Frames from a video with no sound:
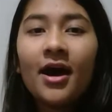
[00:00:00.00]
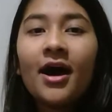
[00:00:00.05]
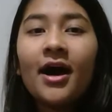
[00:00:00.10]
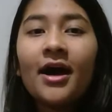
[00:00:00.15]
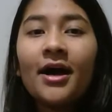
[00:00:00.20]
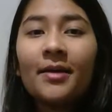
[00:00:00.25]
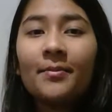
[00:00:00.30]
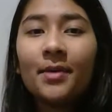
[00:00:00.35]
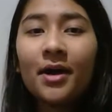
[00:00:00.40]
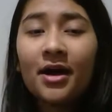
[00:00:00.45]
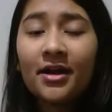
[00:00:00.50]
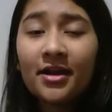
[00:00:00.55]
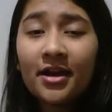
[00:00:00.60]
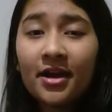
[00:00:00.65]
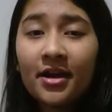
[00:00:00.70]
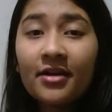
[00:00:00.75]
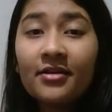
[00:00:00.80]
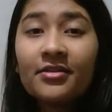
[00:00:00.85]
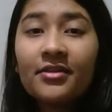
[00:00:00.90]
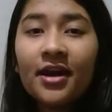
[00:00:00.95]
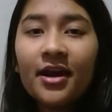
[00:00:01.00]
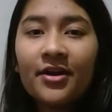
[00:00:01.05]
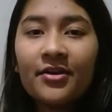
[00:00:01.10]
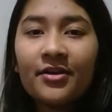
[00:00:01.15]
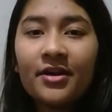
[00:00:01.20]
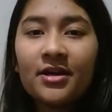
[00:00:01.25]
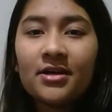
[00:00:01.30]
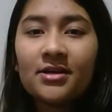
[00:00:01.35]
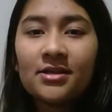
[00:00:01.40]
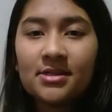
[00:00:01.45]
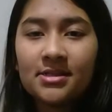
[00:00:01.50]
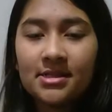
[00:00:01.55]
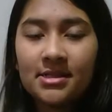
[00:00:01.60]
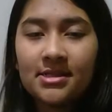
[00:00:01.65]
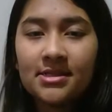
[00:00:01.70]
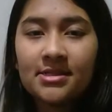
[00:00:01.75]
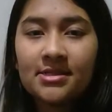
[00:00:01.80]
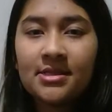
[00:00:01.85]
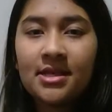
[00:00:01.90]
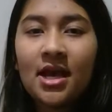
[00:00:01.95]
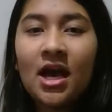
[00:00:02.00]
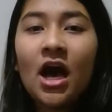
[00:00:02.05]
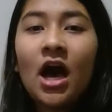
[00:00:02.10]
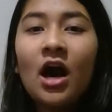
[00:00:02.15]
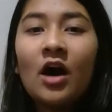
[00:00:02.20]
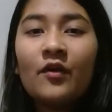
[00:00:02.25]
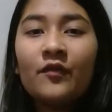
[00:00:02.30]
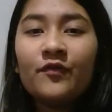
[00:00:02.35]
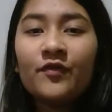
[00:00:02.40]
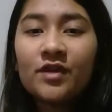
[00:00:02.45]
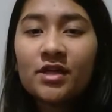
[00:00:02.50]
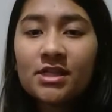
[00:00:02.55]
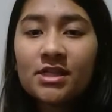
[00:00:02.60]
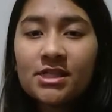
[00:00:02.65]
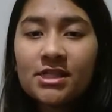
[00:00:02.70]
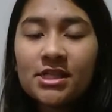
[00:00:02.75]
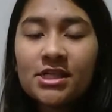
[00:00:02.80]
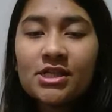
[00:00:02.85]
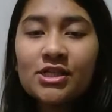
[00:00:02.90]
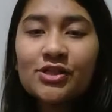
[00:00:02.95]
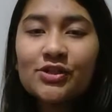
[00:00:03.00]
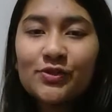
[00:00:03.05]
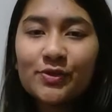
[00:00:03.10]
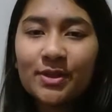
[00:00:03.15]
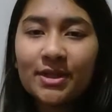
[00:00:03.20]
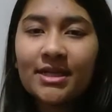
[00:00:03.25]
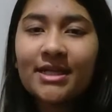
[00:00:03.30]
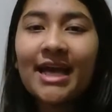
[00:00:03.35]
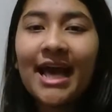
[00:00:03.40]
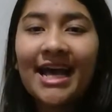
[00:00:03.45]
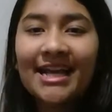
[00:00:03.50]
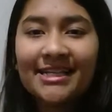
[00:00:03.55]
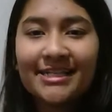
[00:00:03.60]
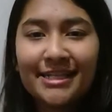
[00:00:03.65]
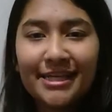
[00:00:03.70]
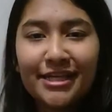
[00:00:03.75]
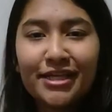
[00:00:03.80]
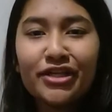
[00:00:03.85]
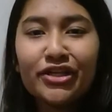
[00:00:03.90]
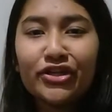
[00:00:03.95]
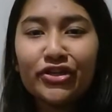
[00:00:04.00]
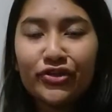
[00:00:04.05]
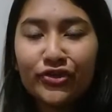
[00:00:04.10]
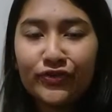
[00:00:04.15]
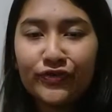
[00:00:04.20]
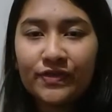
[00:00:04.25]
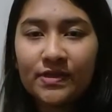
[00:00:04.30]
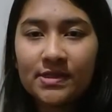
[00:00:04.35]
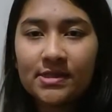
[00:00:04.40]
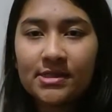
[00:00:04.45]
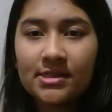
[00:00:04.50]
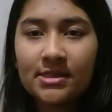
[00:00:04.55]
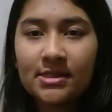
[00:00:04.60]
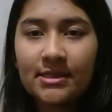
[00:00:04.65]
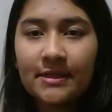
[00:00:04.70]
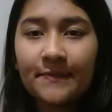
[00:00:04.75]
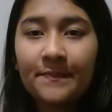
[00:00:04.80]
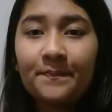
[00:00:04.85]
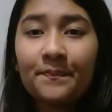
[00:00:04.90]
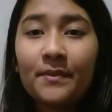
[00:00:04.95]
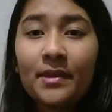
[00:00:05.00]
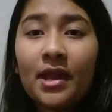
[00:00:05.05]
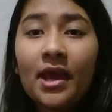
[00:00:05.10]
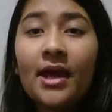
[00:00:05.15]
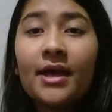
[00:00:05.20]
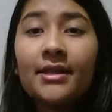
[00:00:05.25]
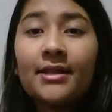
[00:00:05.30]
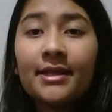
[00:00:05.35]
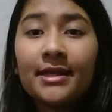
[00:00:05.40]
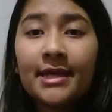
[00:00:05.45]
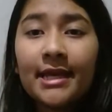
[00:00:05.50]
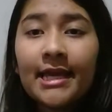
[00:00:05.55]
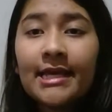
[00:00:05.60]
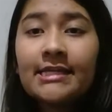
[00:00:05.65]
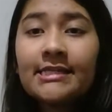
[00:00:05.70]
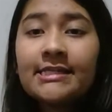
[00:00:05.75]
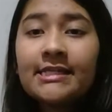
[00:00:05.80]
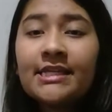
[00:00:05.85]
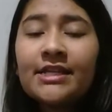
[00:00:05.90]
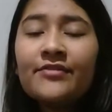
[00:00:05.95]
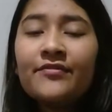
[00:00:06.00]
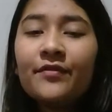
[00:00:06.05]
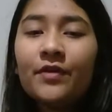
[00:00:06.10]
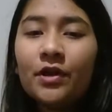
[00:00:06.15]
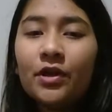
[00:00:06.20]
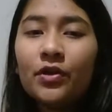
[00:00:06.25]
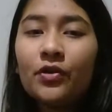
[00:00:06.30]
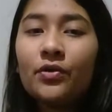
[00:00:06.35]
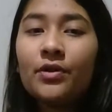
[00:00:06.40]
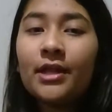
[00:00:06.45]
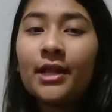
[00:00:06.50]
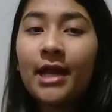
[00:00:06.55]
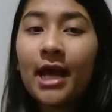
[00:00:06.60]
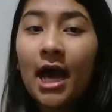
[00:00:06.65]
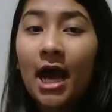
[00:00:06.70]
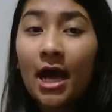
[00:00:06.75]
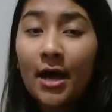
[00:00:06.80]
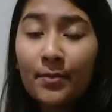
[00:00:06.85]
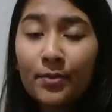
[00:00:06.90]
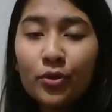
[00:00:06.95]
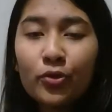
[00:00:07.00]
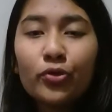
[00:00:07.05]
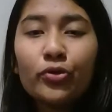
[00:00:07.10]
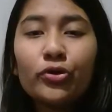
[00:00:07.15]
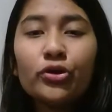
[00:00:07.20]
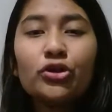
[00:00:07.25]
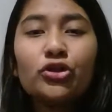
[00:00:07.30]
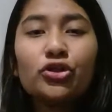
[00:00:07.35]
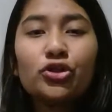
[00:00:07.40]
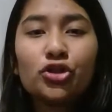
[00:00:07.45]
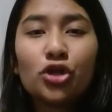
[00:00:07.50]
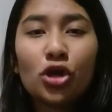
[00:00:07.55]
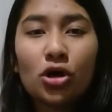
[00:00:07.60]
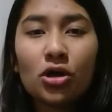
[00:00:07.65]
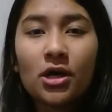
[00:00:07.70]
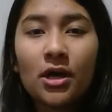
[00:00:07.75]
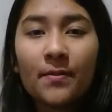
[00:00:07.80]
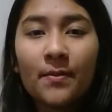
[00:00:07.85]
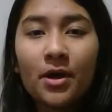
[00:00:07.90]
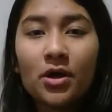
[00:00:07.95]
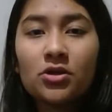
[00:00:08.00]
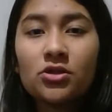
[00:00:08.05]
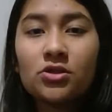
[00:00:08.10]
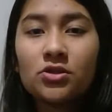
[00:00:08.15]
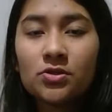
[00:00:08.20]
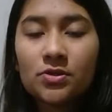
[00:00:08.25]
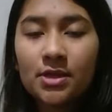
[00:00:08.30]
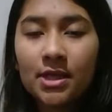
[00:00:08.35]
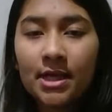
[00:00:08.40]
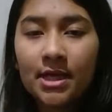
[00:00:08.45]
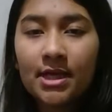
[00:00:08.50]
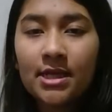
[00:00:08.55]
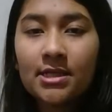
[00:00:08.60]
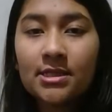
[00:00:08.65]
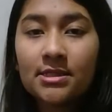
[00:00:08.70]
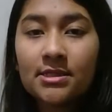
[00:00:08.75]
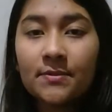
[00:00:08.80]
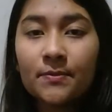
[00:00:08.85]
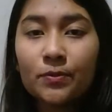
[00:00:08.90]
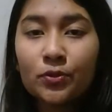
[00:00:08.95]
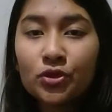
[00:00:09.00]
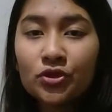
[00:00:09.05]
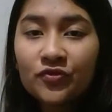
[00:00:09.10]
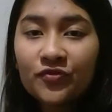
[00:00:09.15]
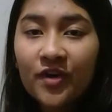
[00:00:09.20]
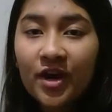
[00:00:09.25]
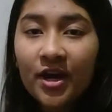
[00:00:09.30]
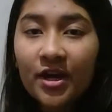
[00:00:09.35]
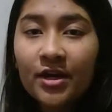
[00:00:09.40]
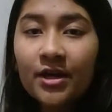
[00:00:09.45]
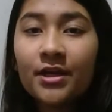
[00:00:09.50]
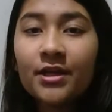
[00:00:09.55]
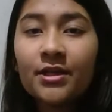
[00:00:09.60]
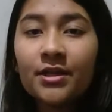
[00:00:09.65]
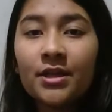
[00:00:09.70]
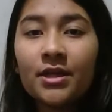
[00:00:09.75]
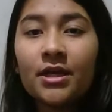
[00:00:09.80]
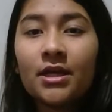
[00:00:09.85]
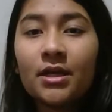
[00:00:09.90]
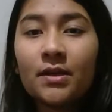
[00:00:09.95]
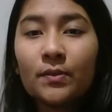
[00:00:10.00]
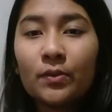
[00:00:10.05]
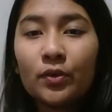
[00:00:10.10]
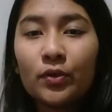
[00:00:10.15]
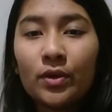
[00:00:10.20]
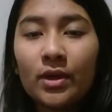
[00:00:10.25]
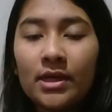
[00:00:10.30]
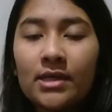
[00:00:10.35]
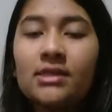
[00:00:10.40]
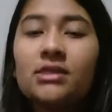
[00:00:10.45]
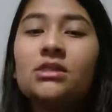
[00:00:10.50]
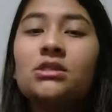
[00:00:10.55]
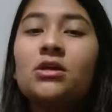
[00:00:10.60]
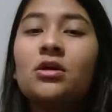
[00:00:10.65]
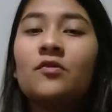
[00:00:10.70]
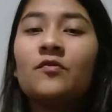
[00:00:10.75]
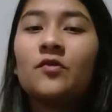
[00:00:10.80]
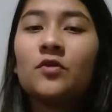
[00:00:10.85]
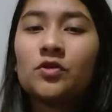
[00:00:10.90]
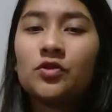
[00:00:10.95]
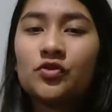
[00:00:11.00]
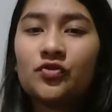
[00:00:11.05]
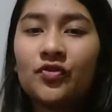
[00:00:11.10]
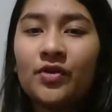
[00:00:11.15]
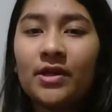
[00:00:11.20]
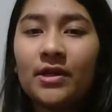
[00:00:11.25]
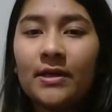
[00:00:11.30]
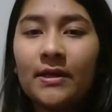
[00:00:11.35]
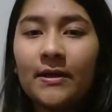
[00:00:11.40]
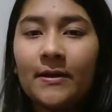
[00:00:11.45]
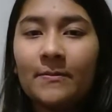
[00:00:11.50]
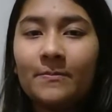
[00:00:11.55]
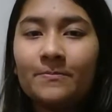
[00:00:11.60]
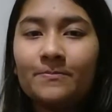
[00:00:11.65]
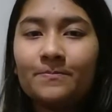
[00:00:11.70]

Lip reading: I am Anha Tahira Aziz, a first-year student at Deakin University. The case study video that I'm going to talk about today is the bushfire in the Kilmore east of Australia.